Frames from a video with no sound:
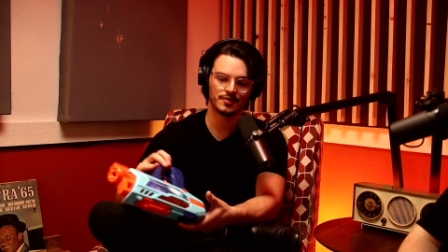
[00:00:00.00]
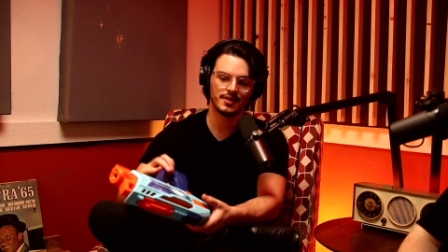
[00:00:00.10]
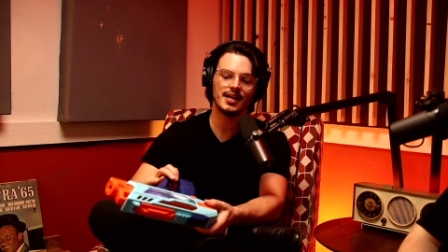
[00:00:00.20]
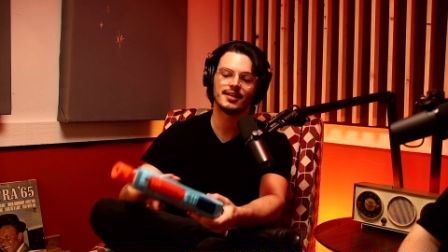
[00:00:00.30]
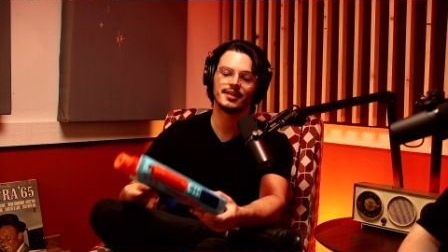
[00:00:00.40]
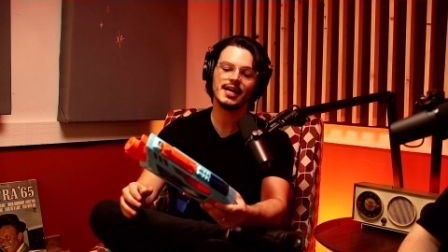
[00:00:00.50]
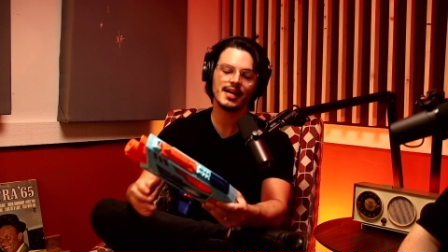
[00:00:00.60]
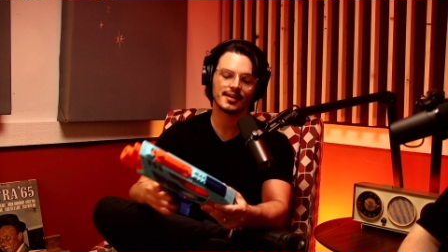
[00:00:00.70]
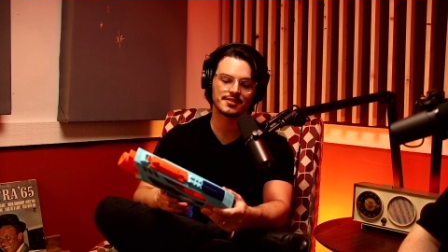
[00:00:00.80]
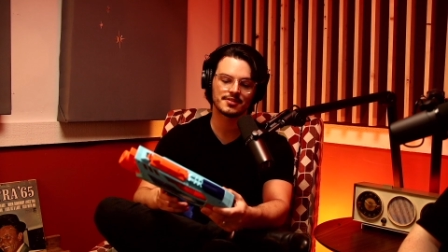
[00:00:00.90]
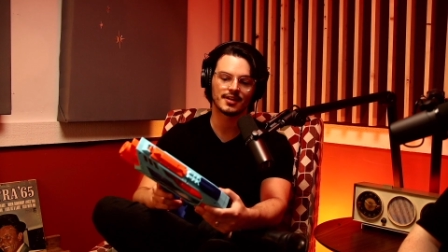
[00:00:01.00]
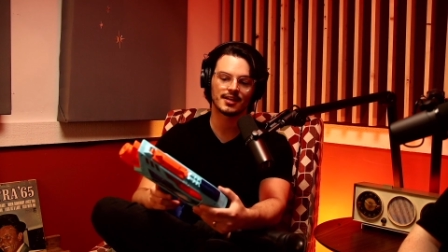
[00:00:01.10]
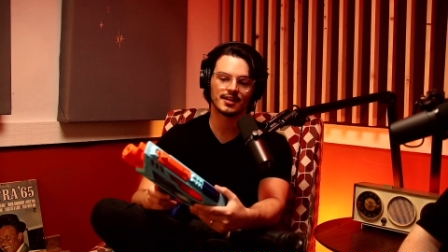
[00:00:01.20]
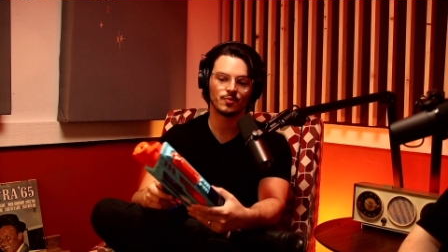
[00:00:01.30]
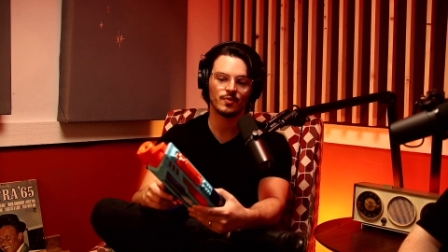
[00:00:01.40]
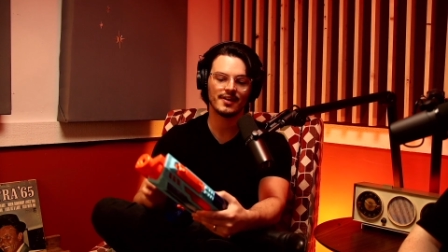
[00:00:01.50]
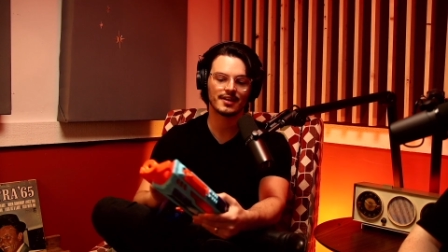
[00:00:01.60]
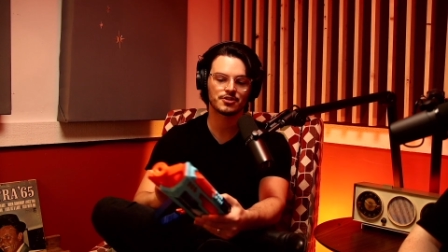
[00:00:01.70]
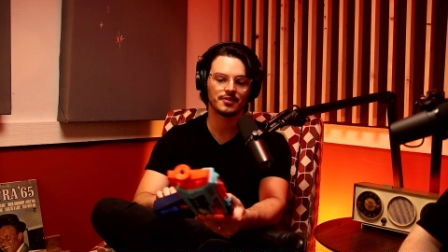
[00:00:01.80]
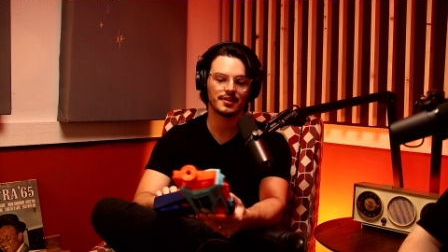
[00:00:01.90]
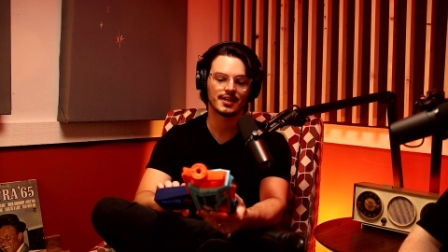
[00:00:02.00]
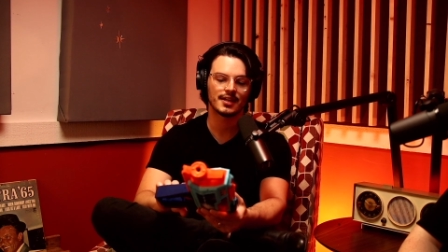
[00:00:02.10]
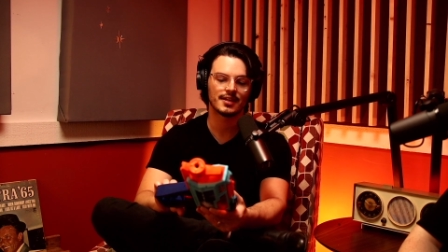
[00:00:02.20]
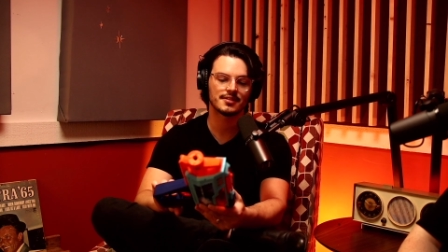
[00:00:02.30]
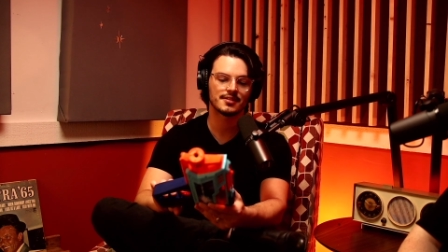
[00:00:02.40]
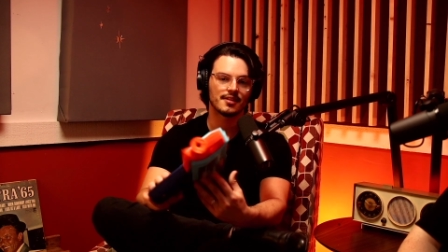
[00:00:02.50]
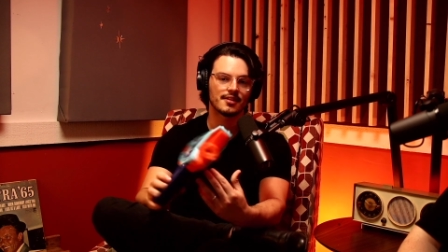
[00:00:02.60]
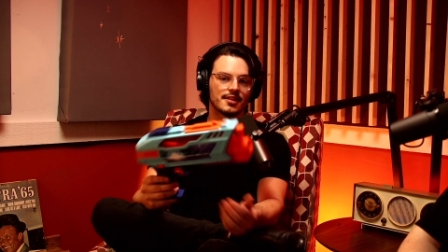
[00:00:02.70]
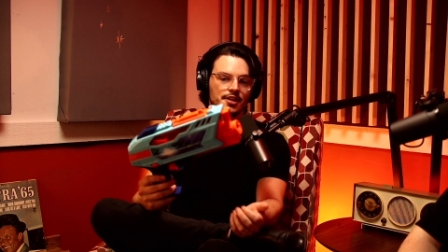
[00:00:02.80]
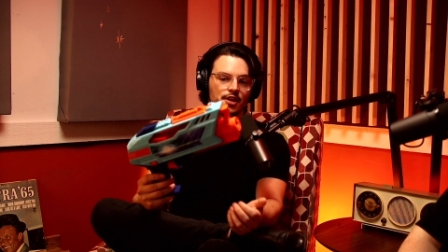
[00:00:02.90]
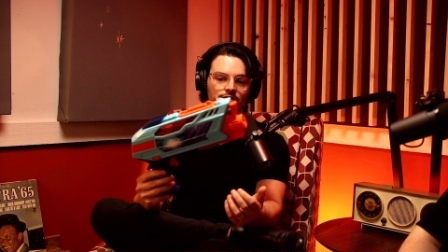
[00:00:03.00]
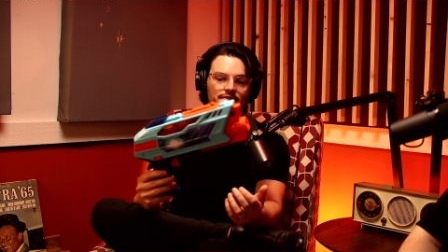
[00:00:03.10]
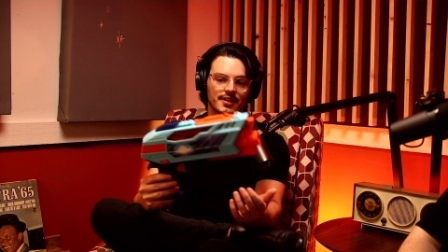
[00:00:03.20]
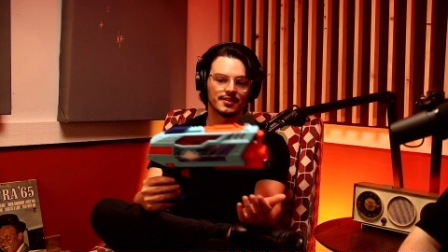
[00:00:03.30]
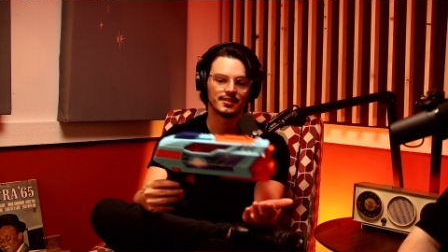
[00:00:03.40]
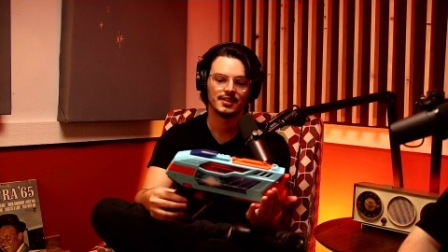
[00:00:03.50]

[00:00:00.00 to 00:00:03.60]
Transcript: So next we've actually got the Nova,